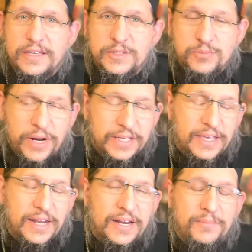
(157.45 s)
is
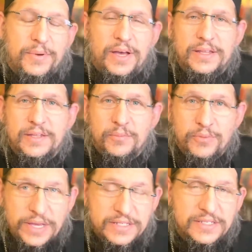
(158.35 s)
predicated upon the
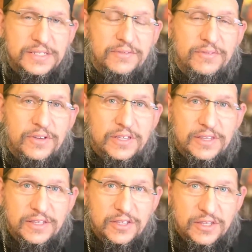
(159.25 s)
presence of
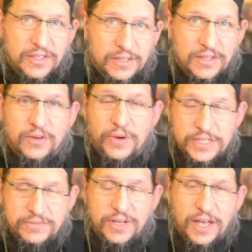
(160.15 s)
the
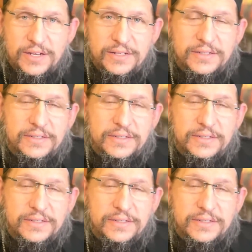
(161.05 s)
grace of God.